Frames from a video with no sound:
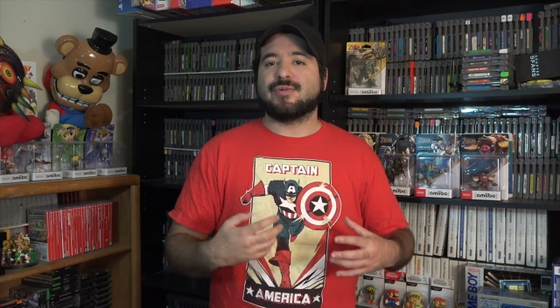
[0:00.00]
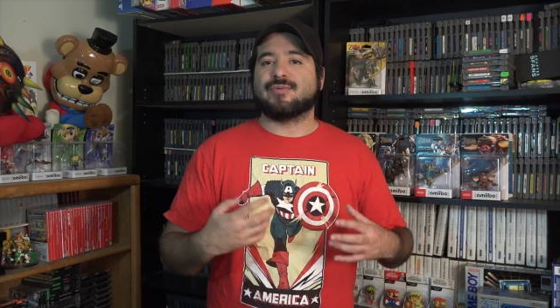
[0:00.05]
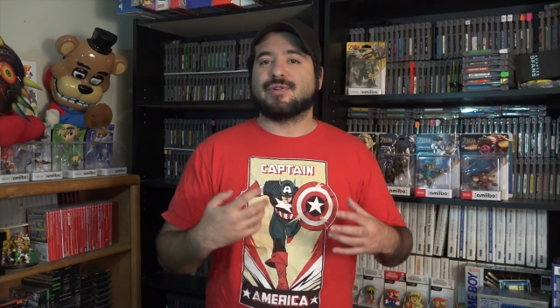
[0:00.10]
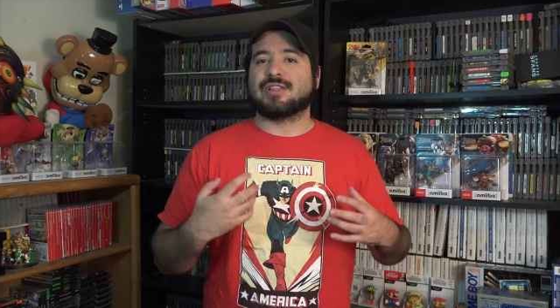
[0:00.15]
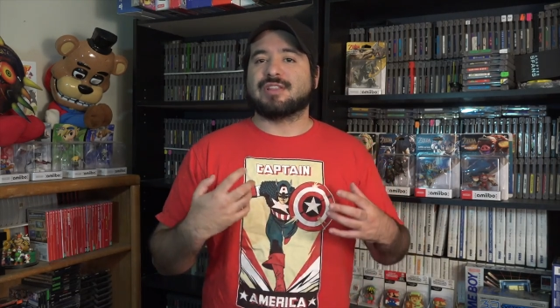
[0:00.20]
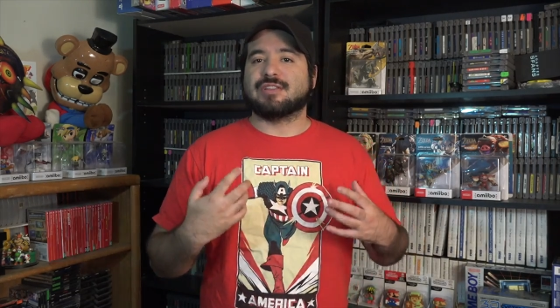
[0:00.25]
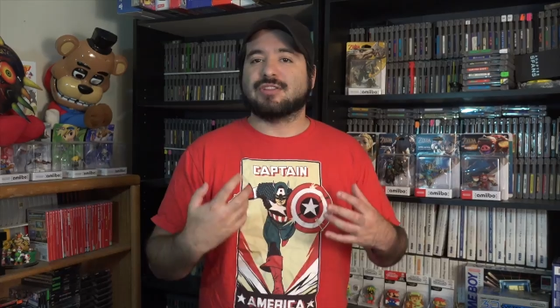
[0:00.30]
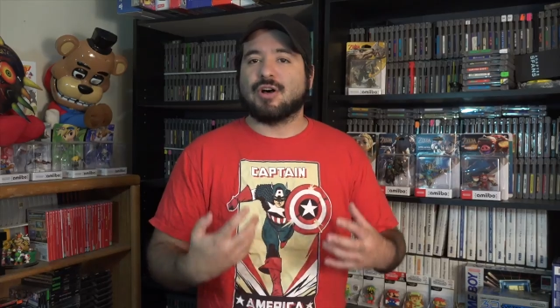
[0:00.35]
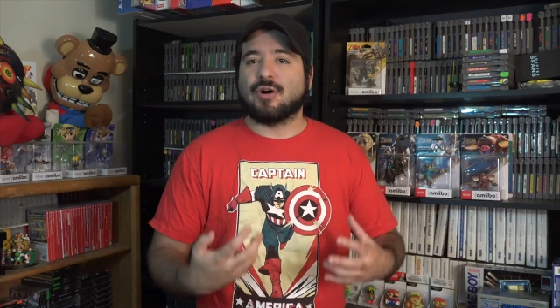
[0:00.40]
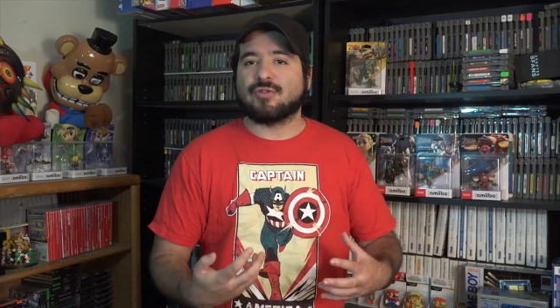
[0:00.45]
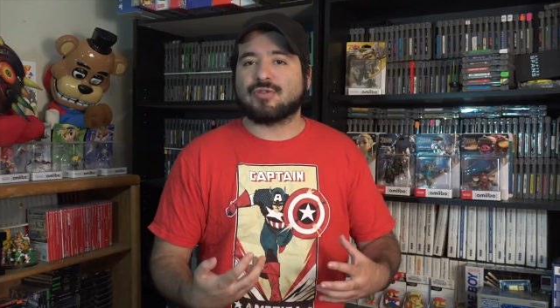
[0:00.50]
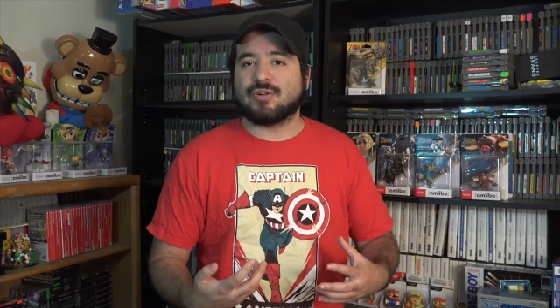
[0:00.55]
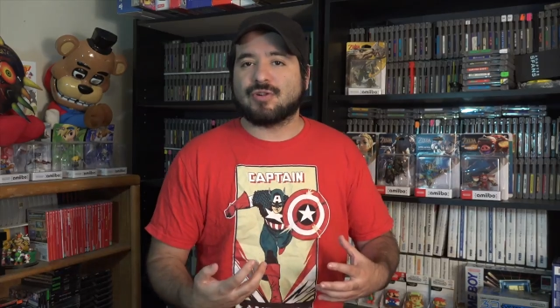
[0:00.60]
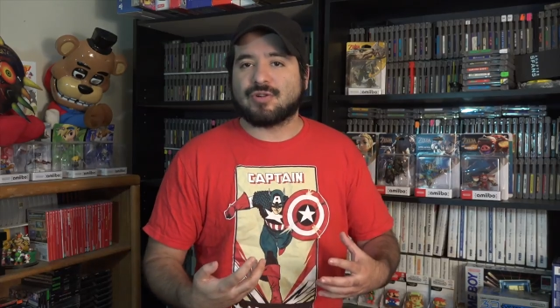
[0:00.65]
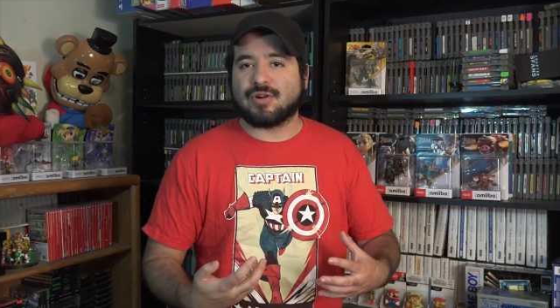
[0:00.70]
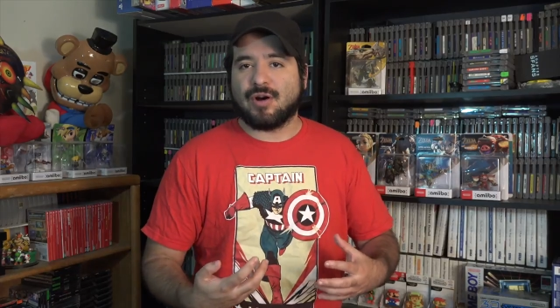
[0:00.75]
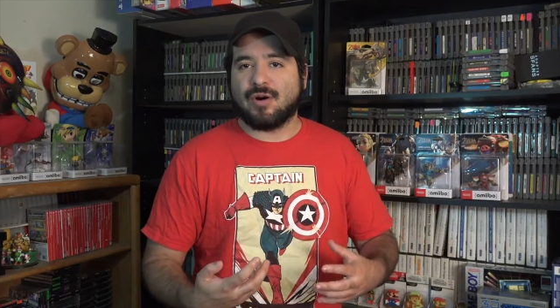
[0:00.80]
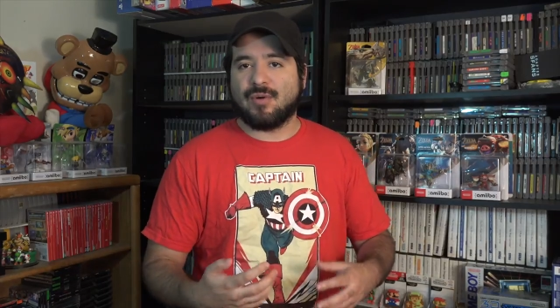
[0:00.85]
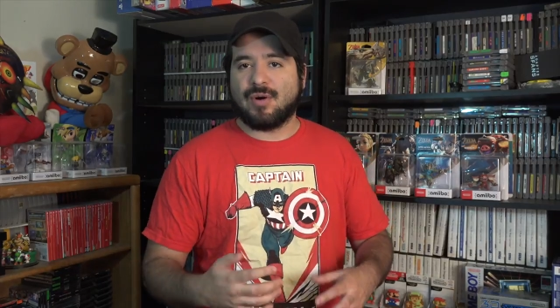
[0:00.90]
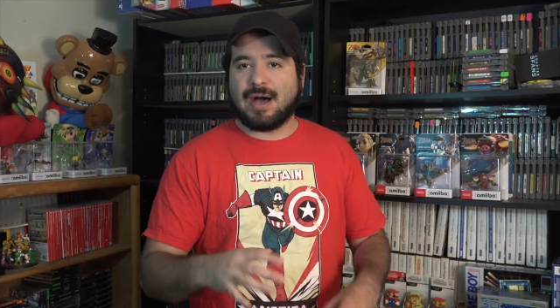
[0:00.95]
with local
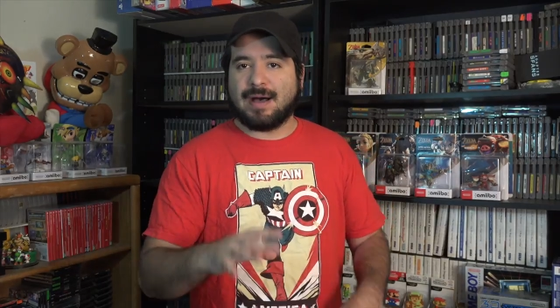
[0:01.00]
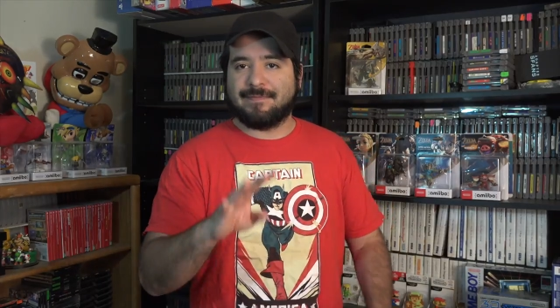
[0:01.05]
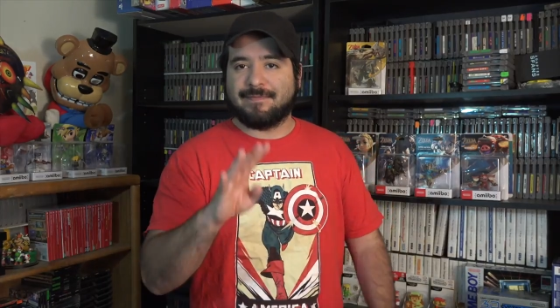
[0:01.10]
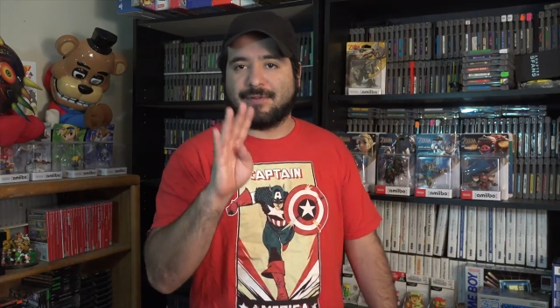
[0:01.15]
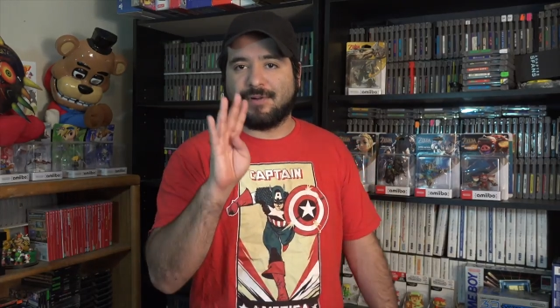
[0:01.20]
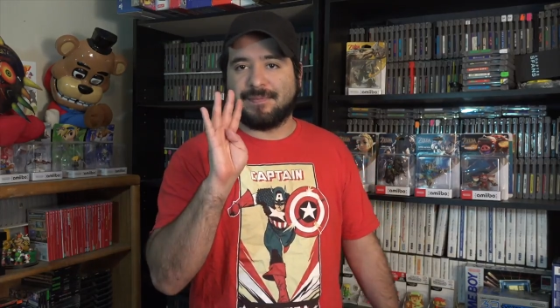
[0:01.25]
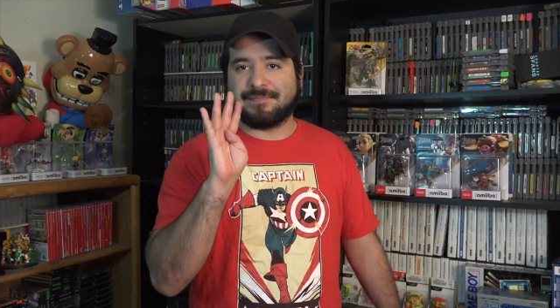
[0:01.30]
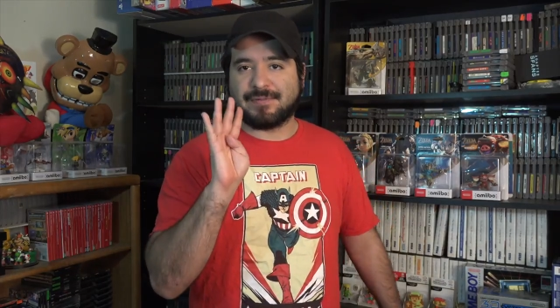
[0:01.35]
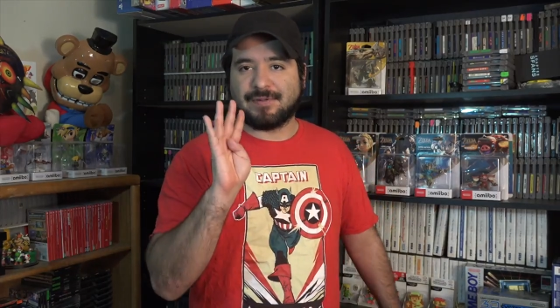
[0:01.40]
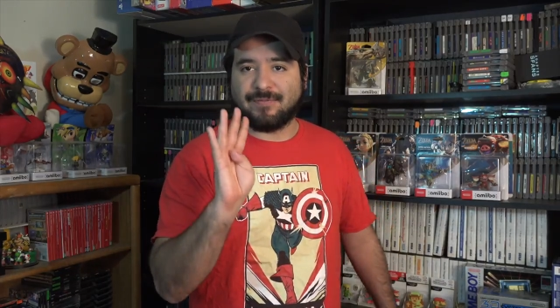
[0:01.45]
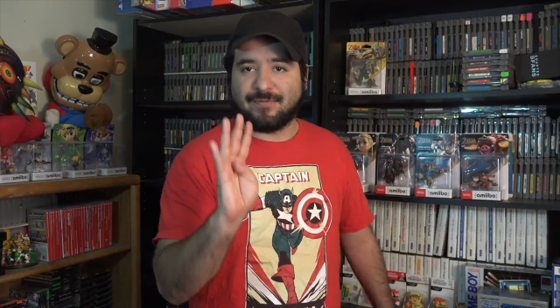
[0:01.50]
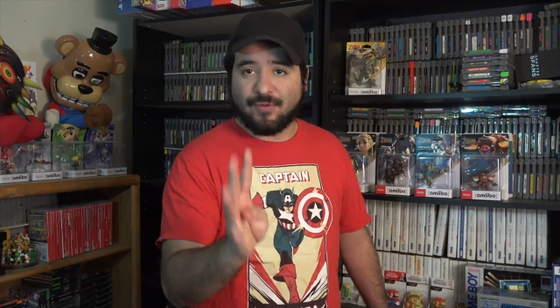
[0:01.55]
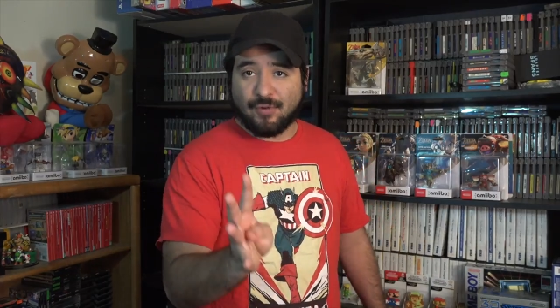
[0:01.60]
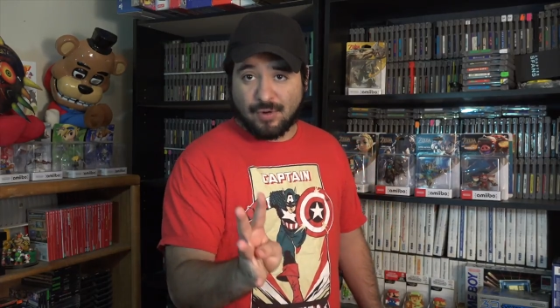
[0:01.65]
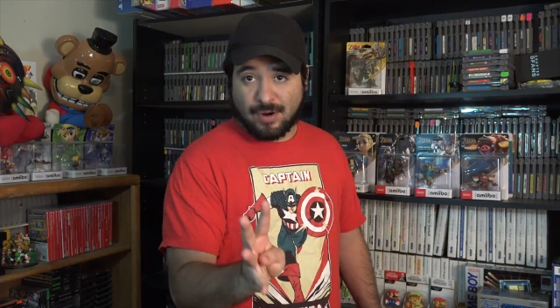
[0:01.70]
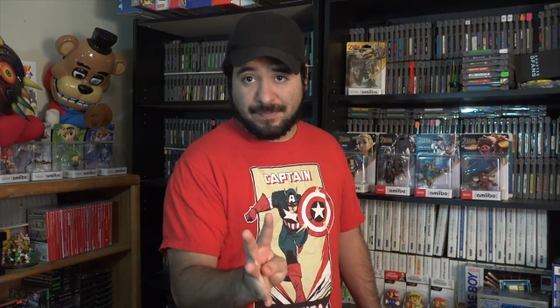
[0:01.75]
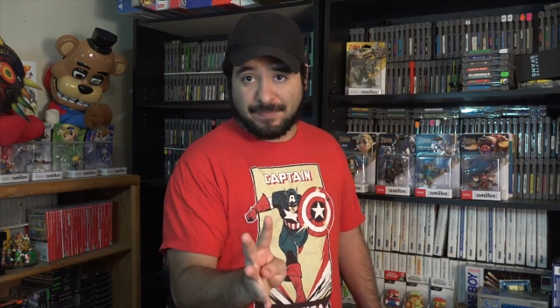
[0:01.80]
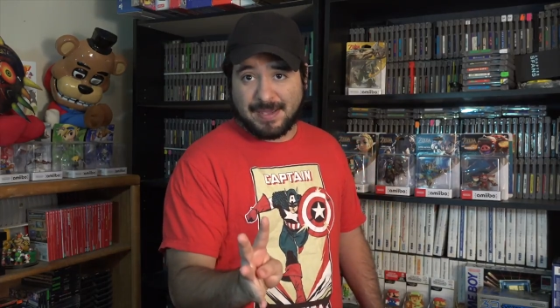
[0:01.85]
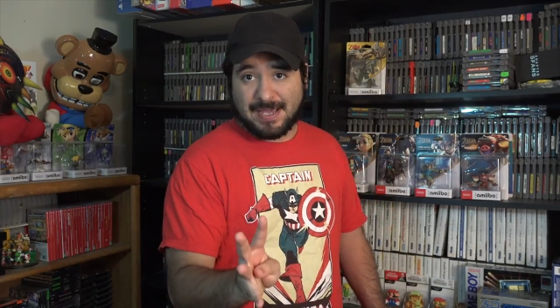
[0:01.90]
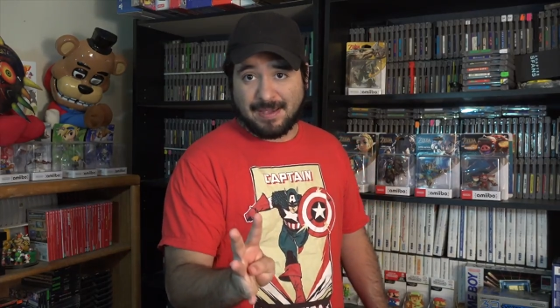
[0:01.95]
co-op for up to
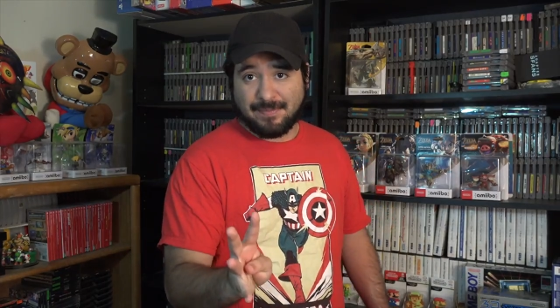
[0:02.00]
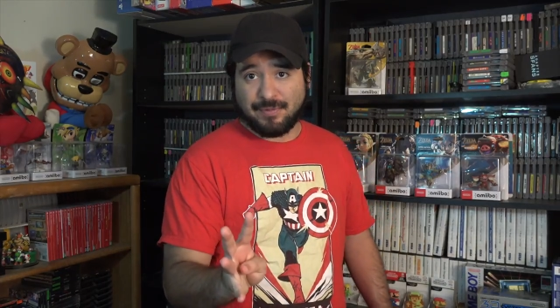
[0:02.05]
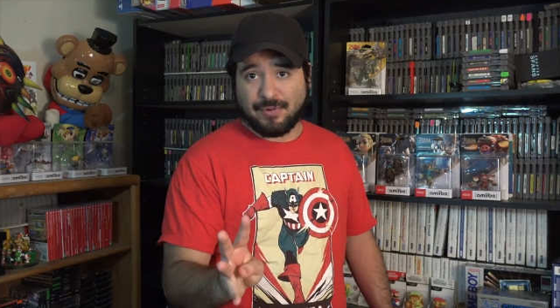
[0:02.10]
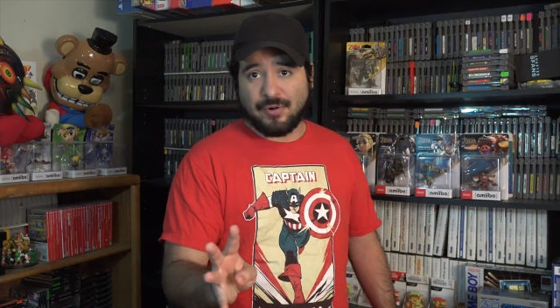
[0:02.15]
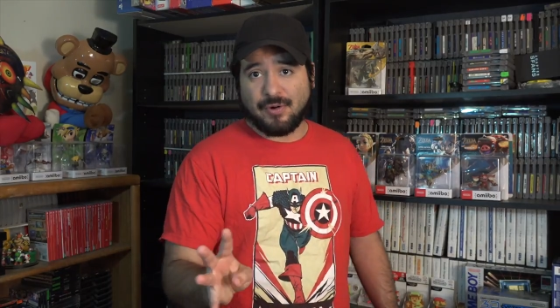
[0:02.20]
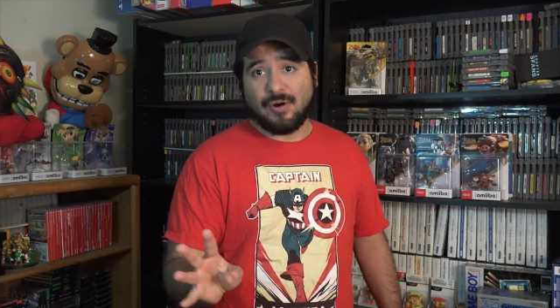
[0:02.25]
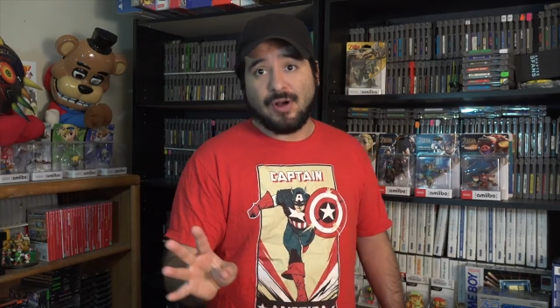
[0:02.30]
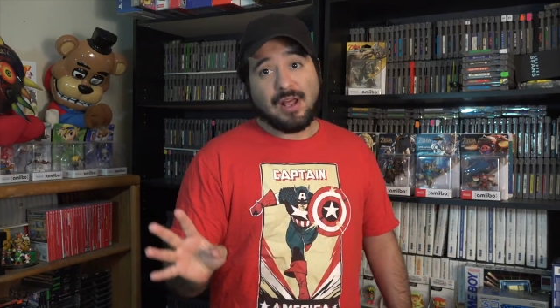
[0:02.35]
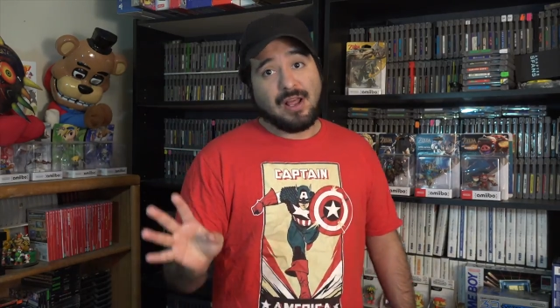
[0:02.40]
four people.